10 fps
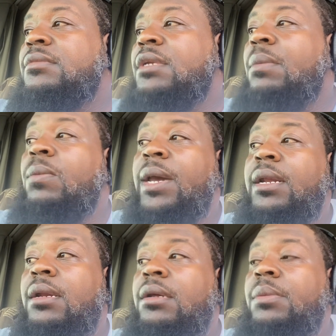I'm waiting
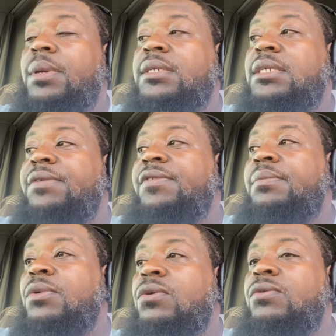a little bit, see if it
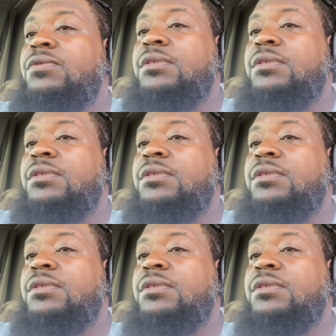moves.